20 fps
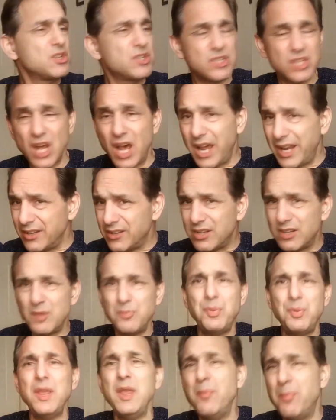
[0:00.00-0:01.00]
signed to the
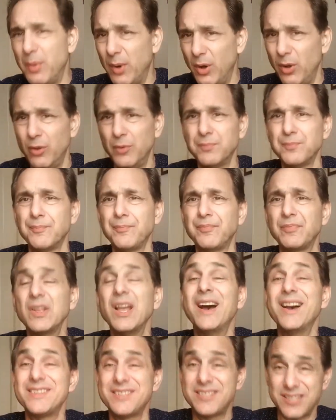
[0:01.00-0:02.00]
people,
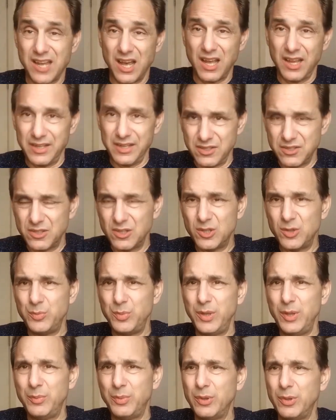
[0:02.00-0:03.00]
assigned to the
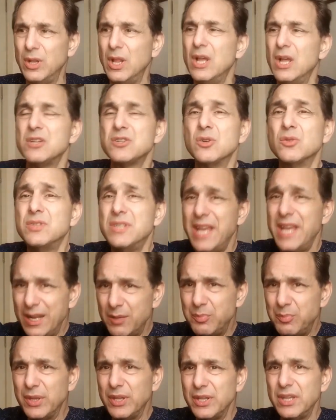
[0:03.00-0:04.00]
people. So
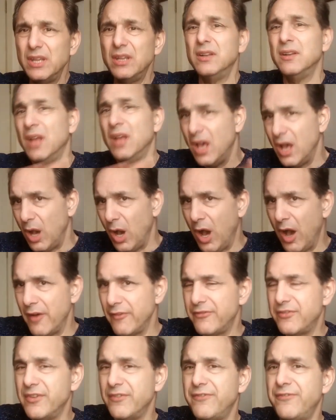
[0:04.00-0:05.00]
10 billion
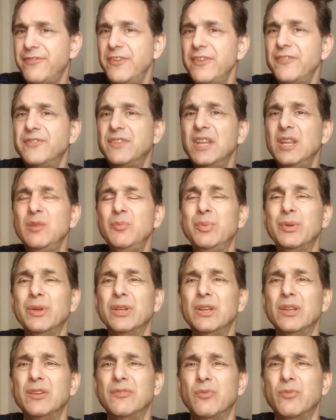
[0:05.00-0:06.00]
of the 15
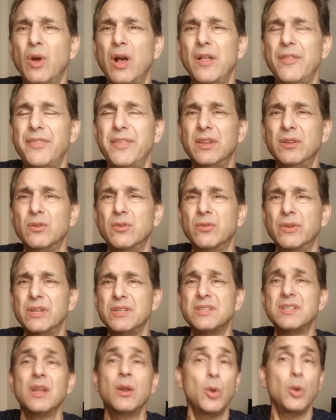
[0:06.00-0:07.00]
billion of wealth
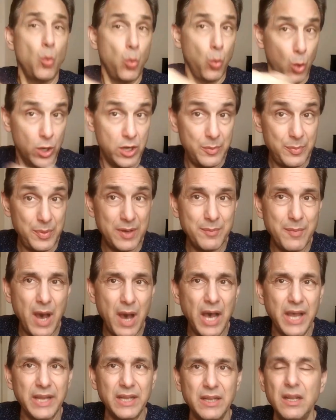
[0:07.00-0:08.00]
increase that would have been
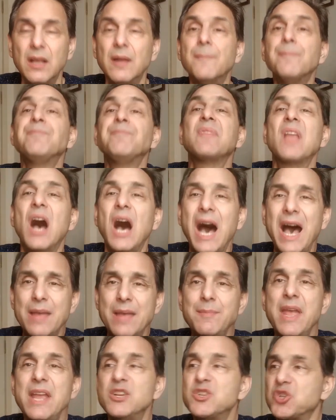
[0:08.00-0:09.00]
mine, I
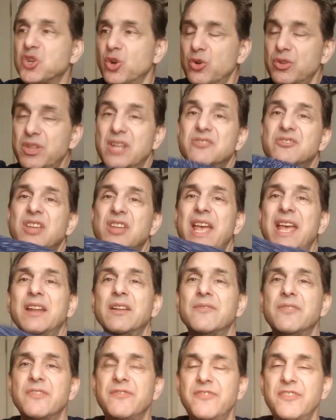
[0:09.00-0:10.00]
made sure that 10
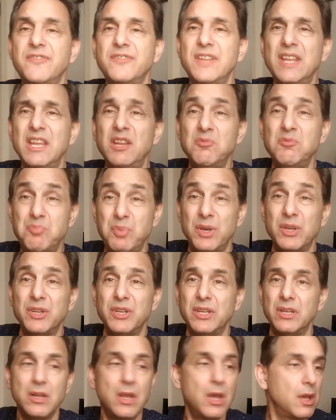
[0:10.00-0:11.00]
of the 15
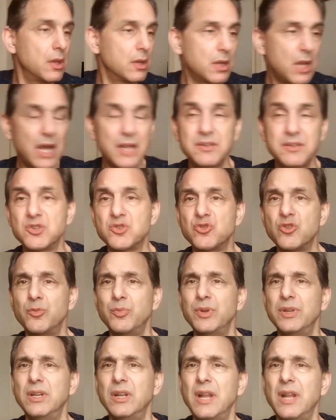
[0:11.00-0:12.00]
billion got
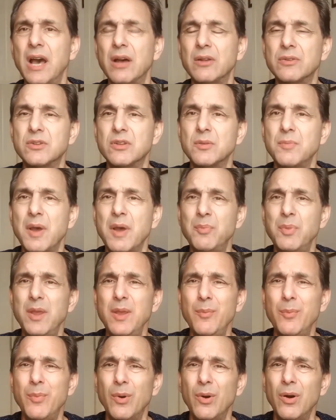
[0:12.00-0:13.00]
distributed out to my
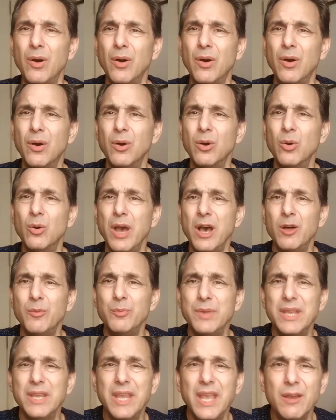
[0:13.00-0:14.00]
people who
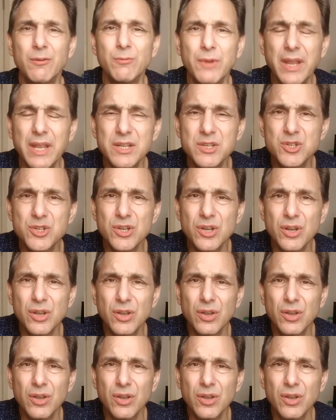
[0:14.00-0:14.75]
helped me get rich.